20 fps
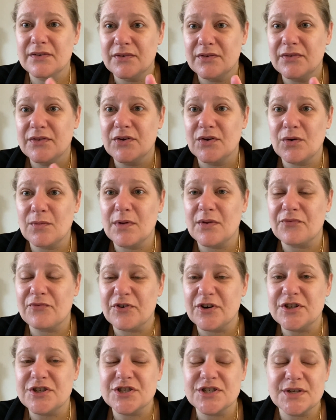the normal
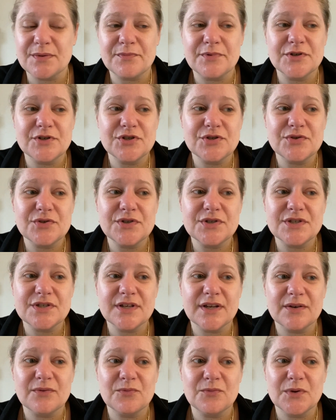fridge temperatures,
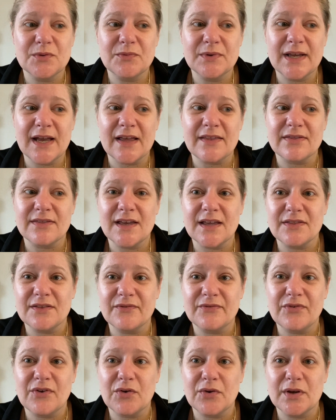and when we had that
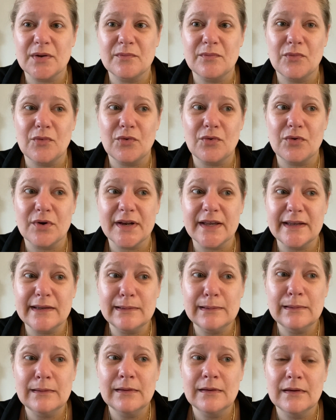the following
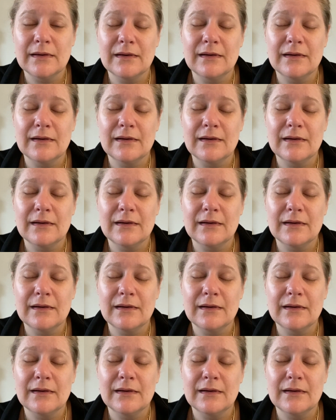morning